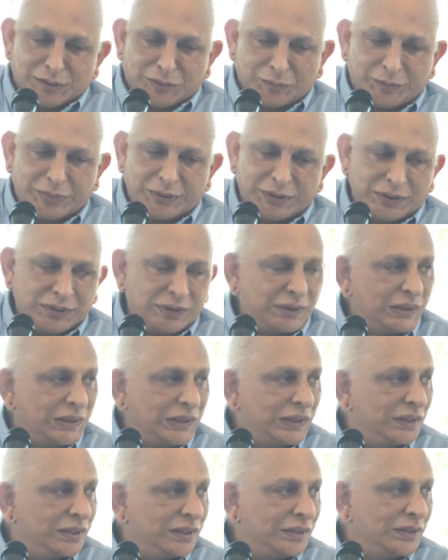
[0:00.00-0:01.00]
the Brahmari pattern?
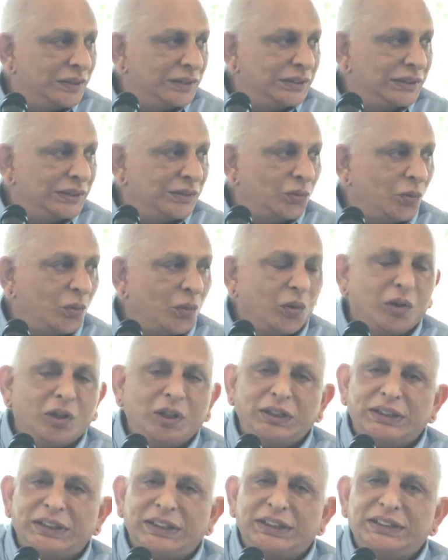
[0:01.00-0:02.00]

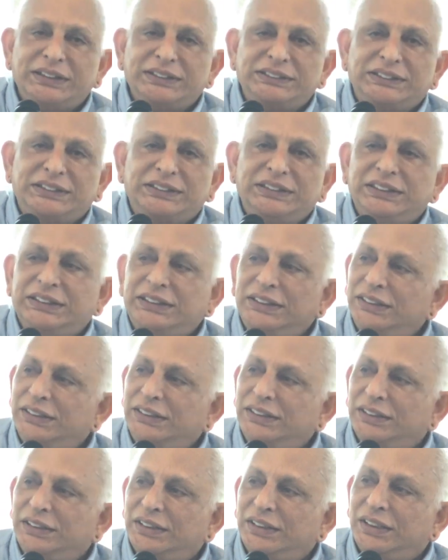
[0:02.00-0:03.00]
What is
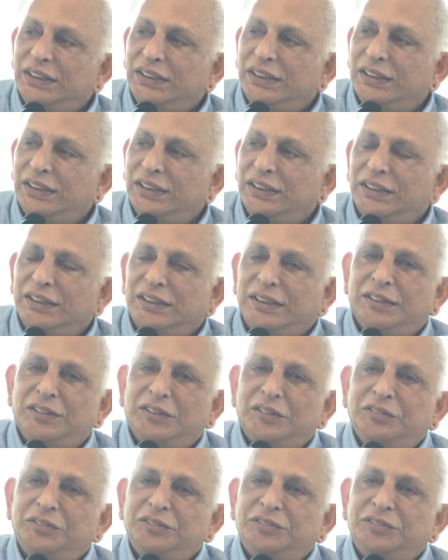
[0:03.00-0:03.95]
the